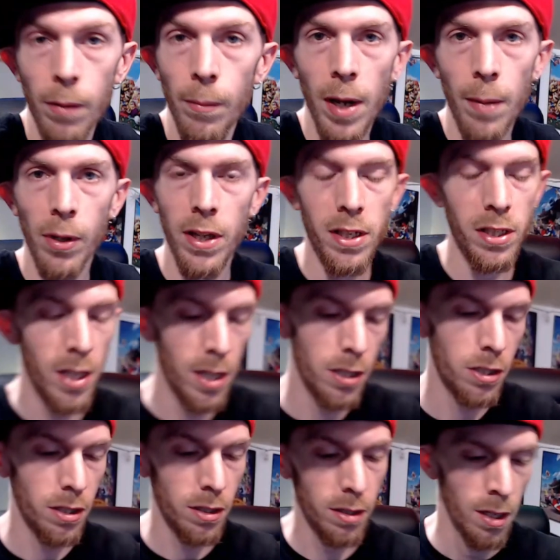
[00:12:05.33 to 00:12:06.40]
into my
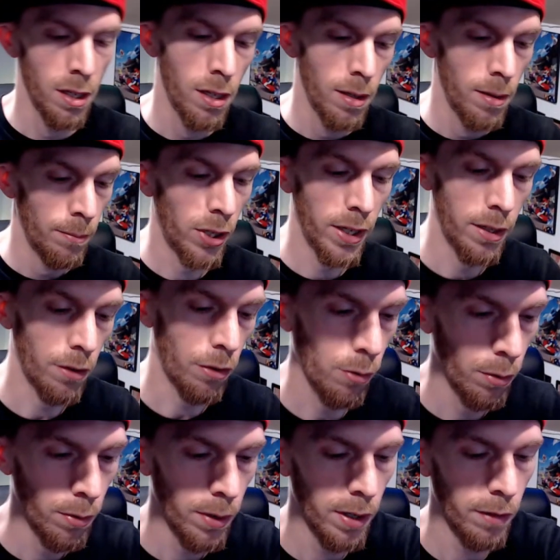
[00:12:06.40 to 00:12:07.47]
PlayStation, playing
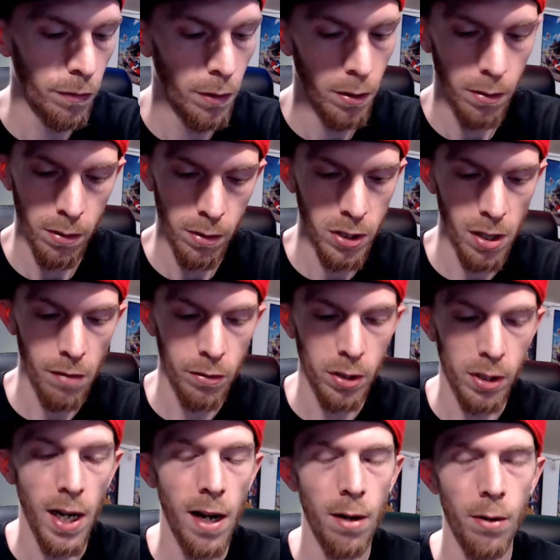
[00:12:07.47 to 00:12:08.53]
through it for
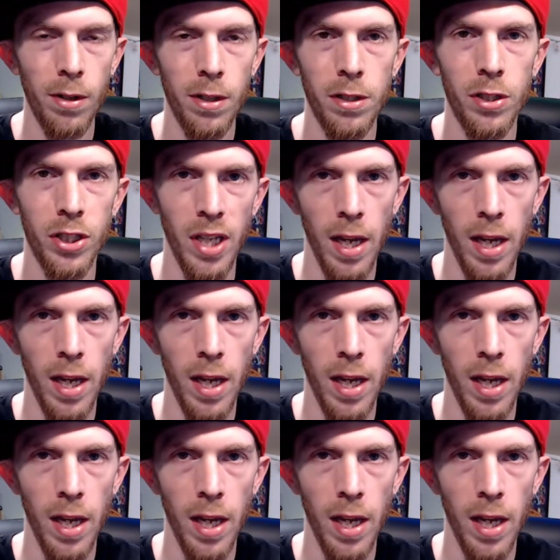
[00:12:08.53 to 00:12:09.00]
several hours,